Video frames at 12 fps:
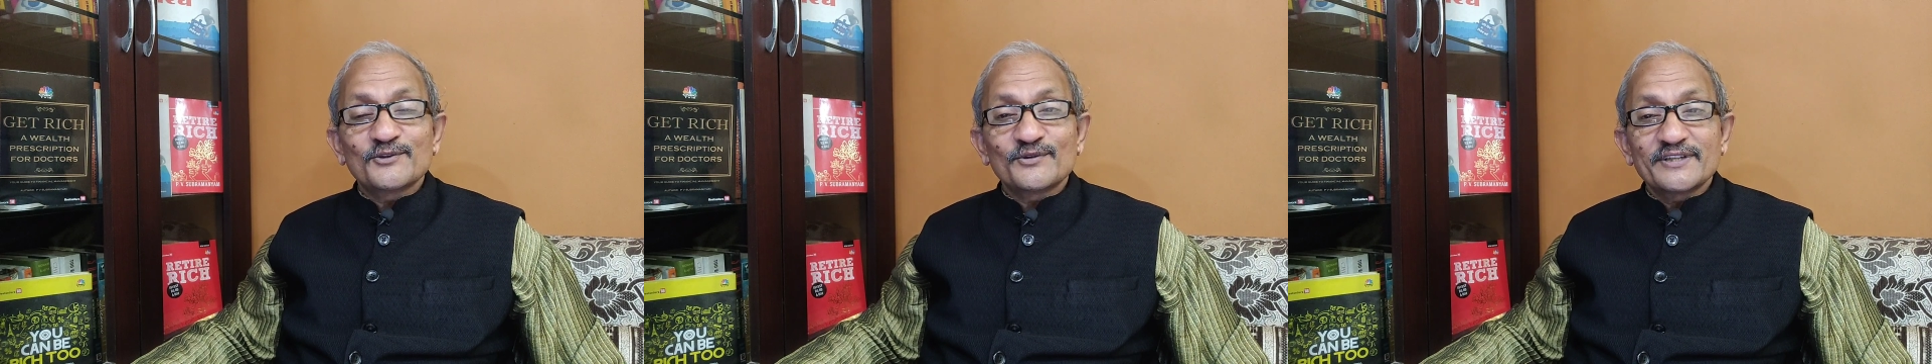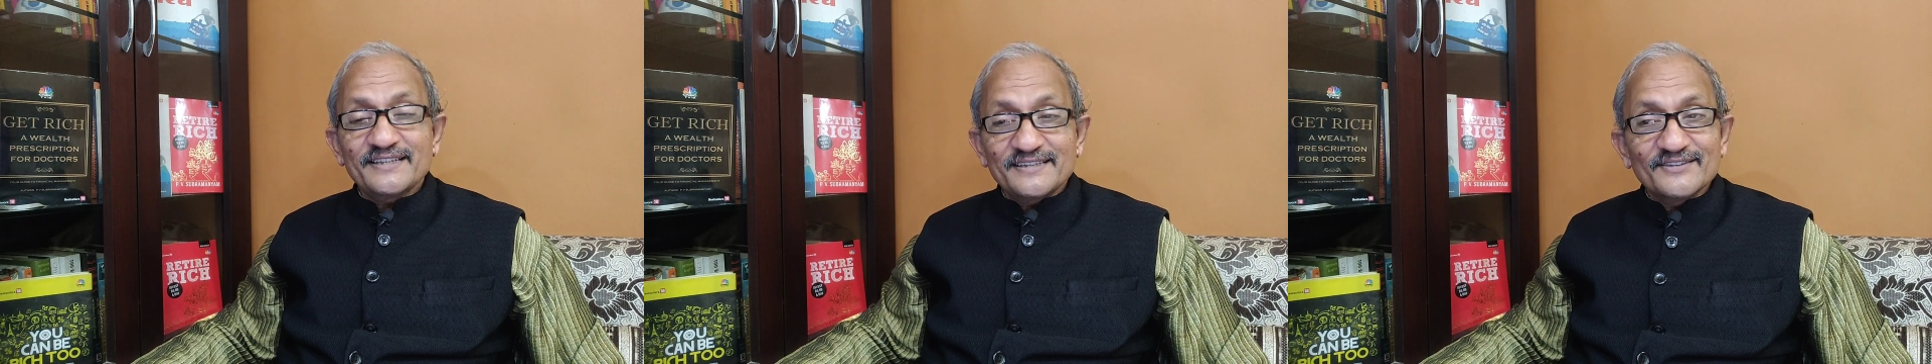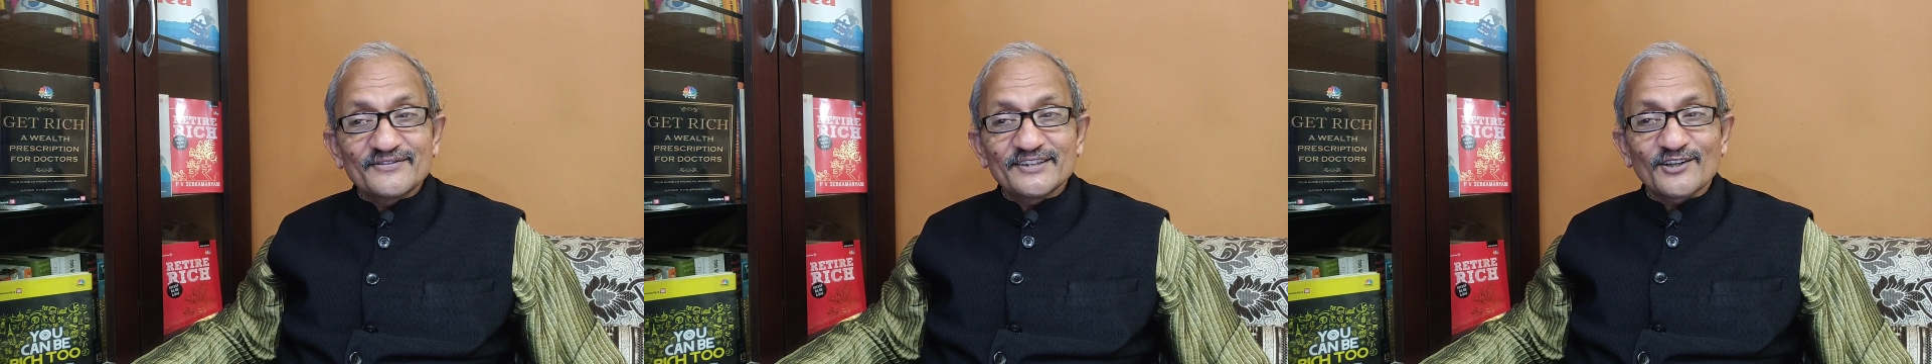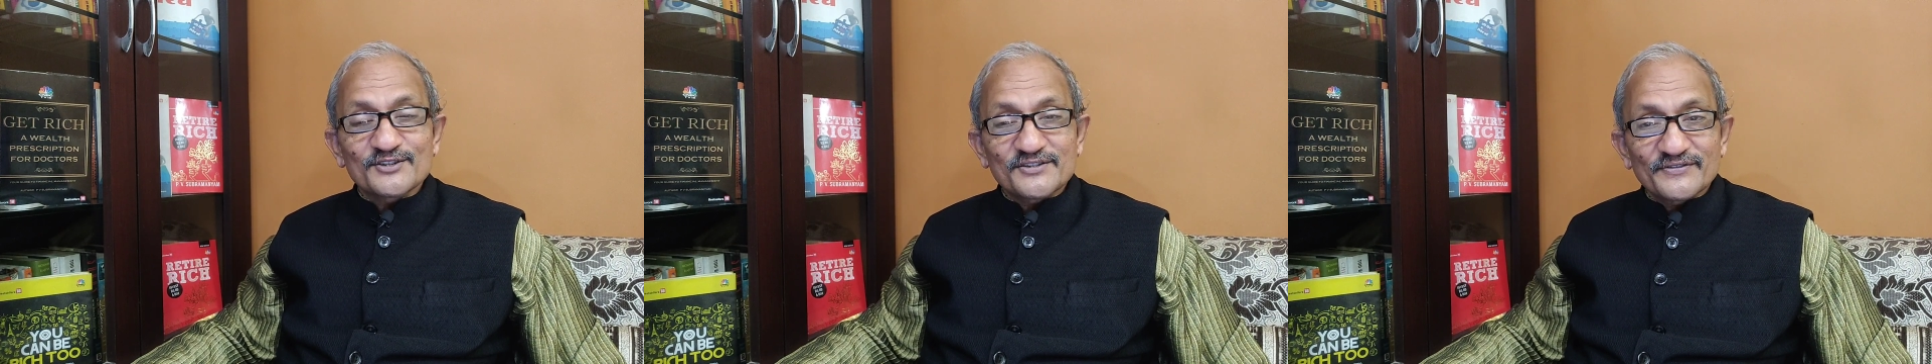to read the
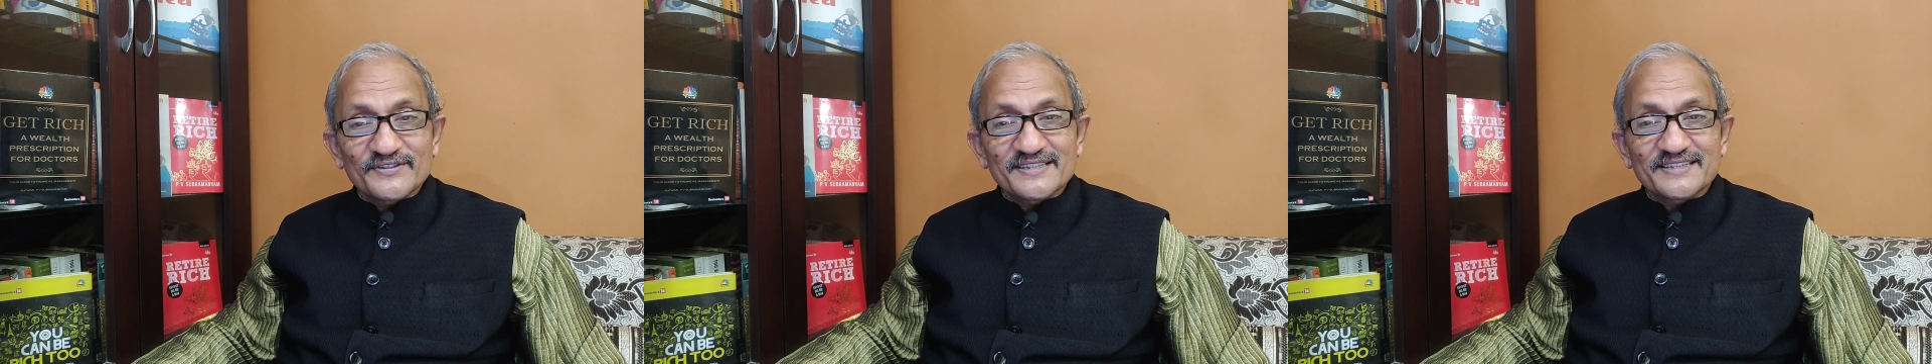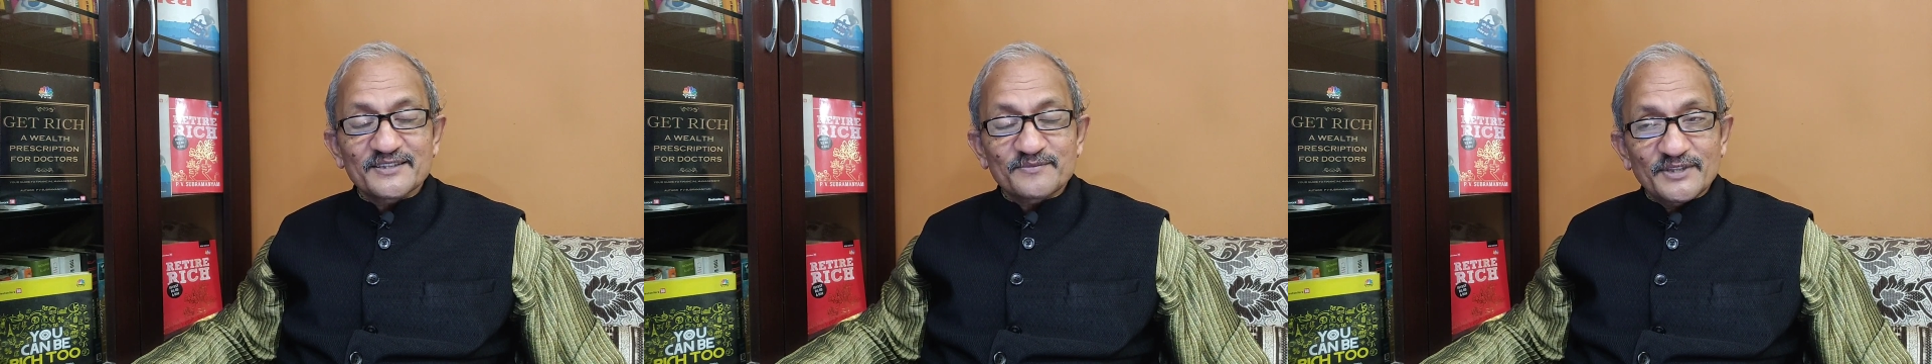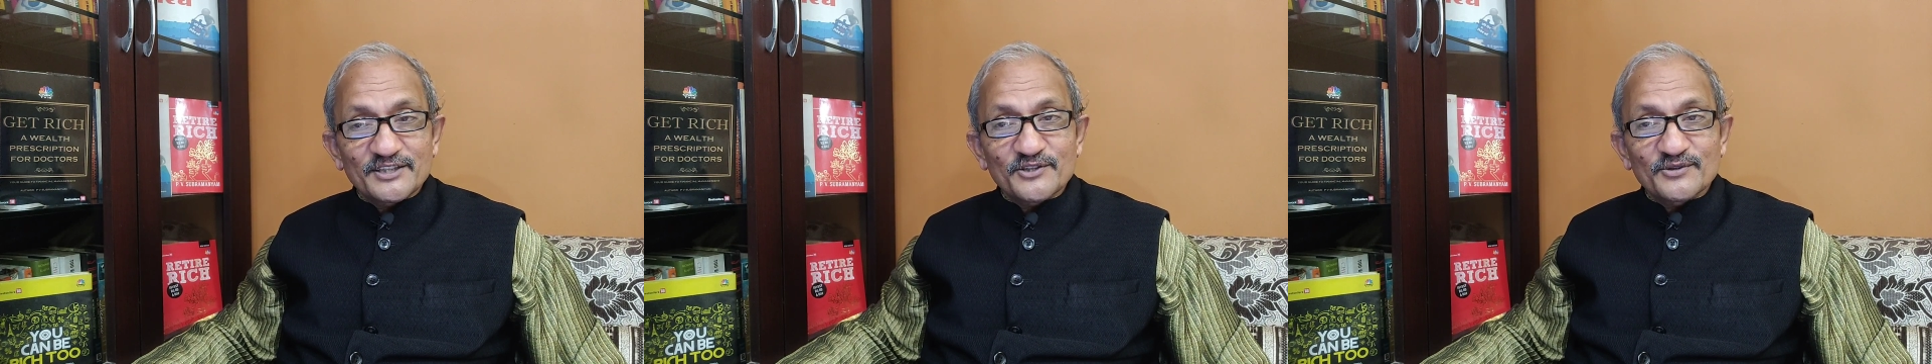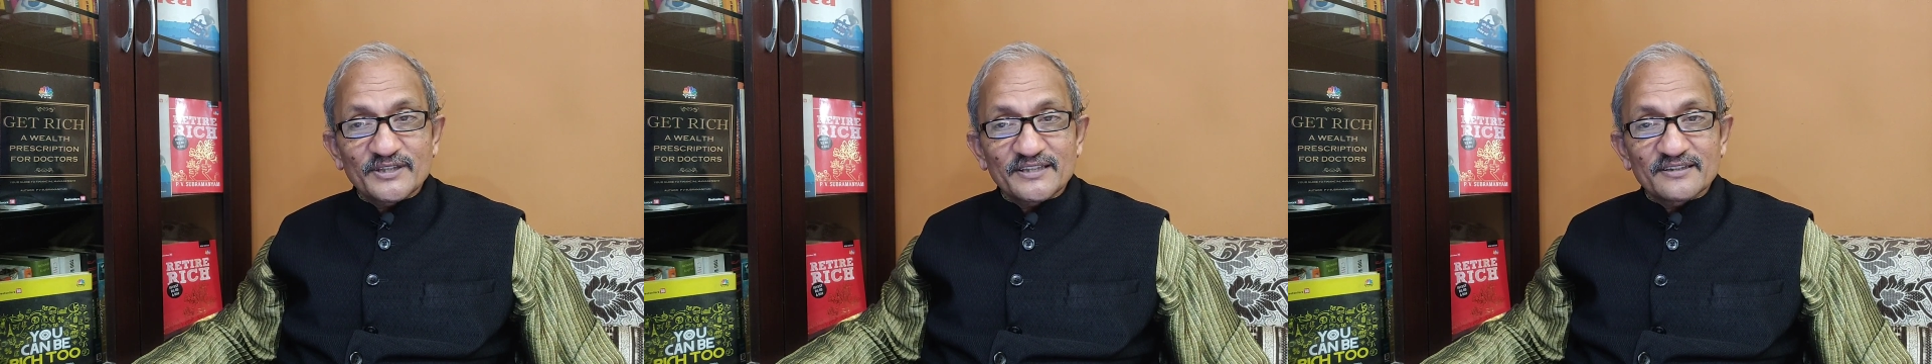philosophy statement
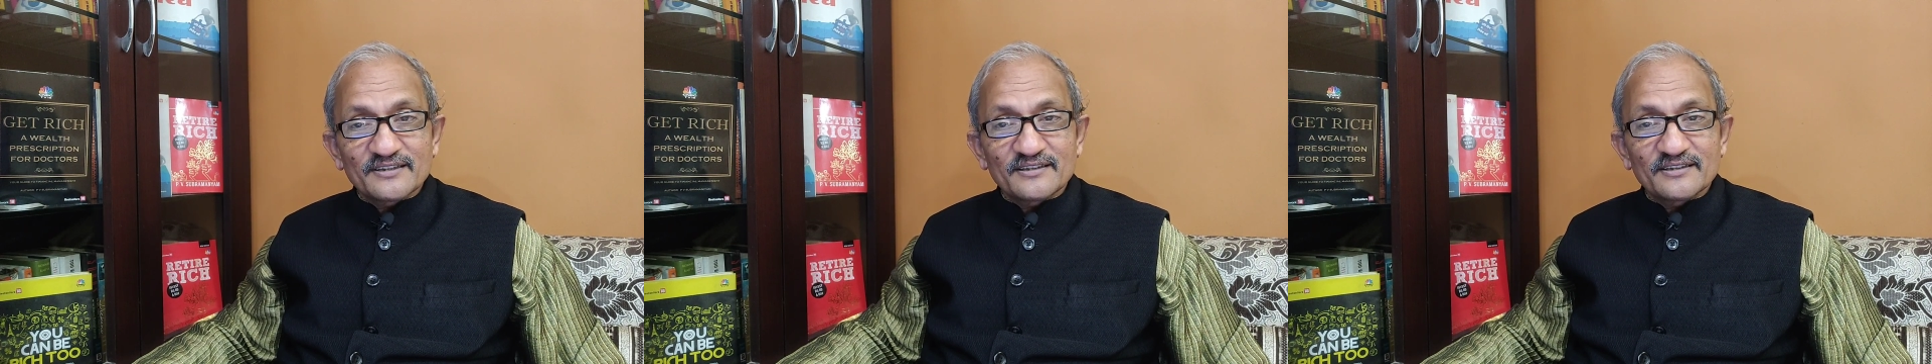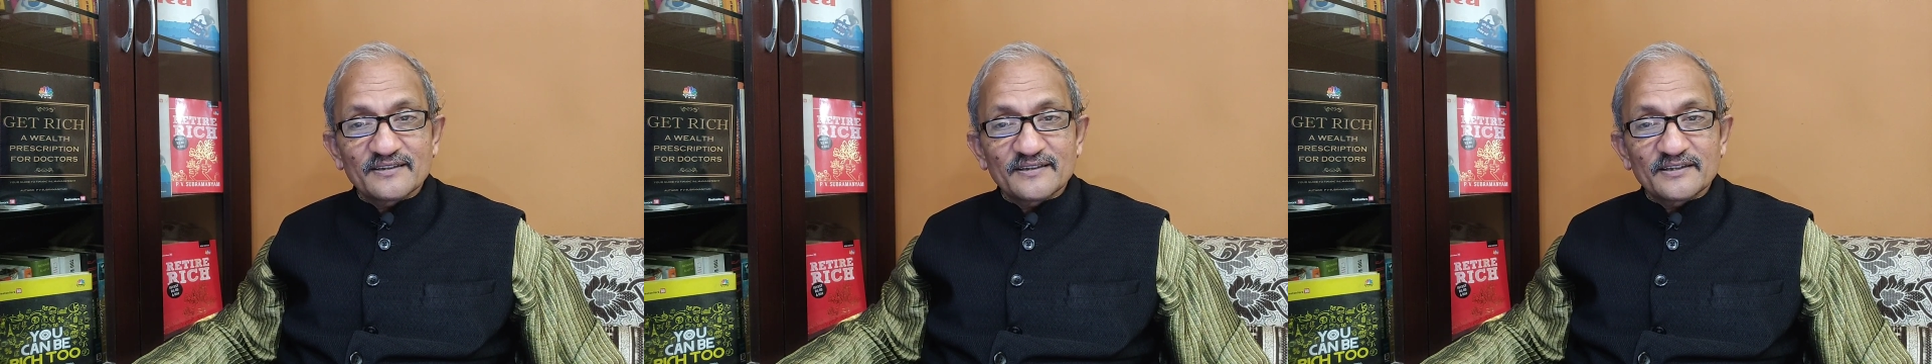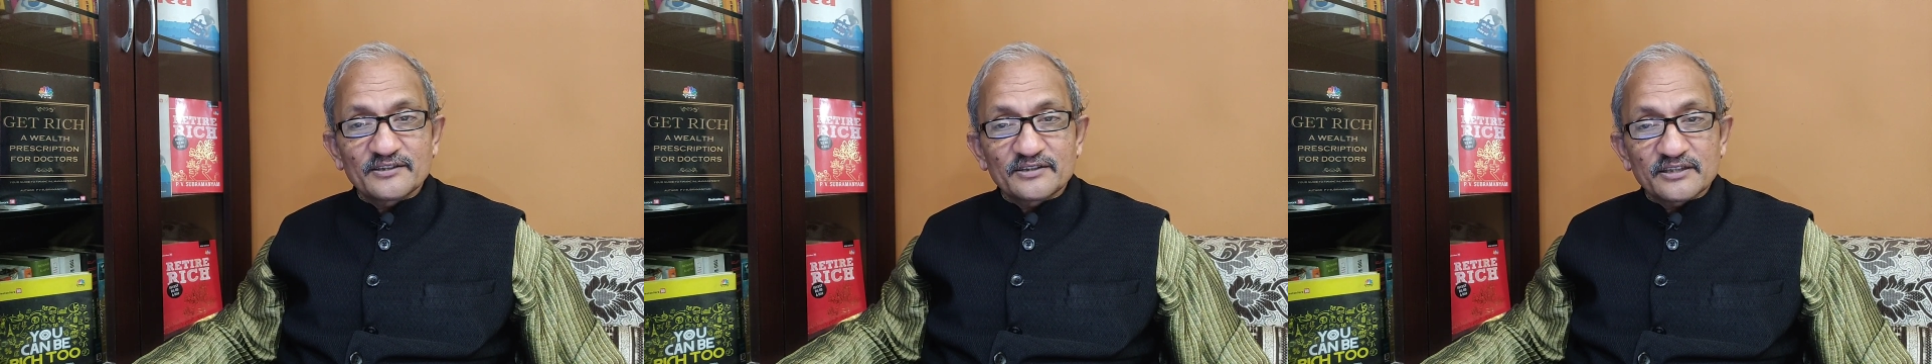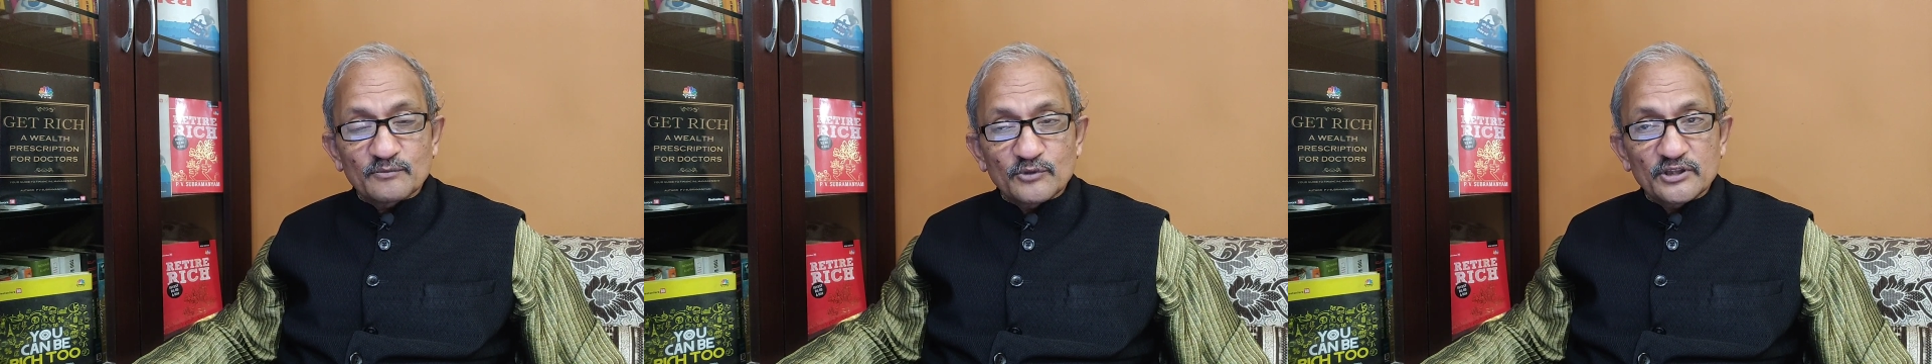during a
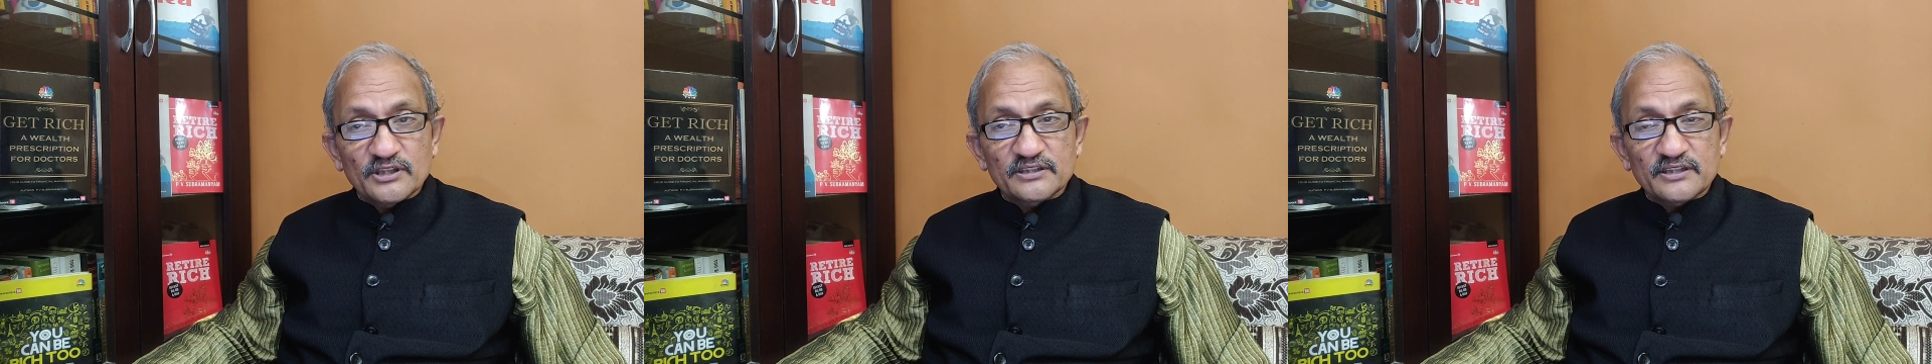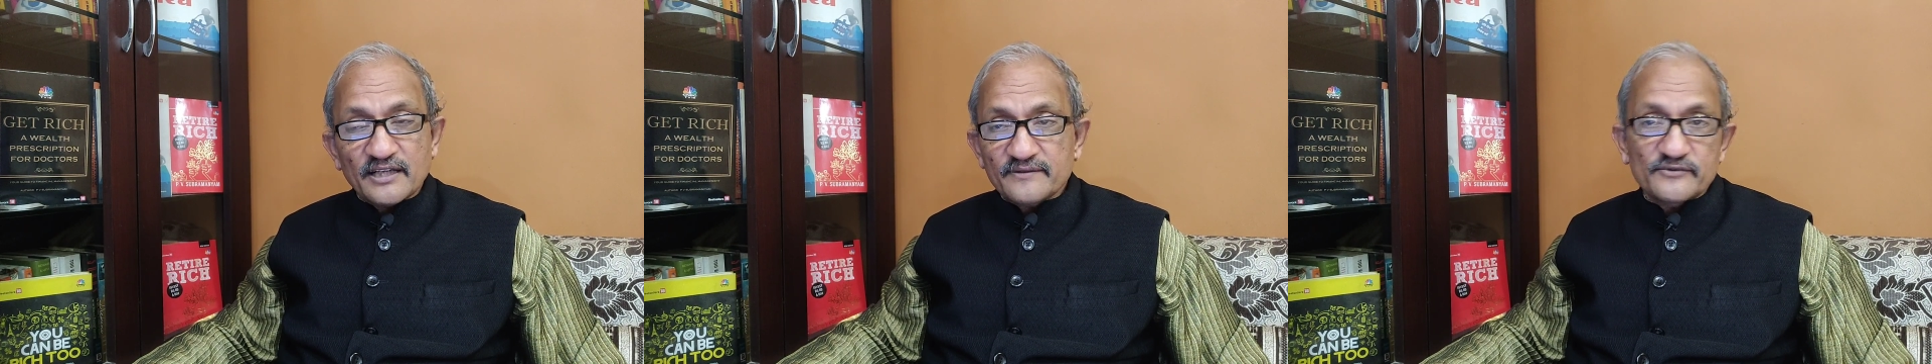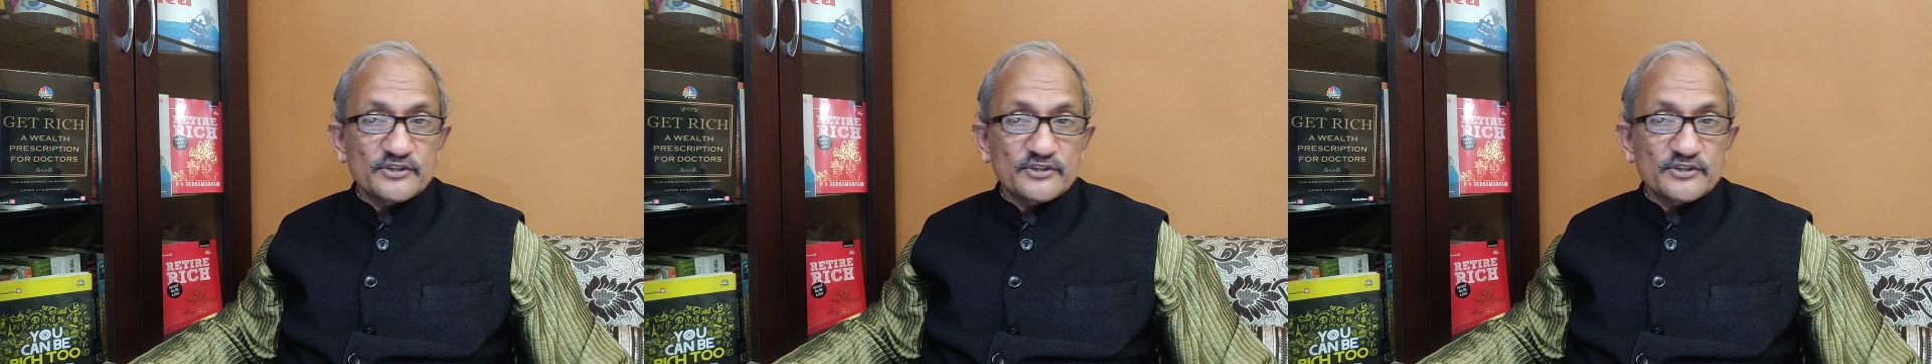turbulent time,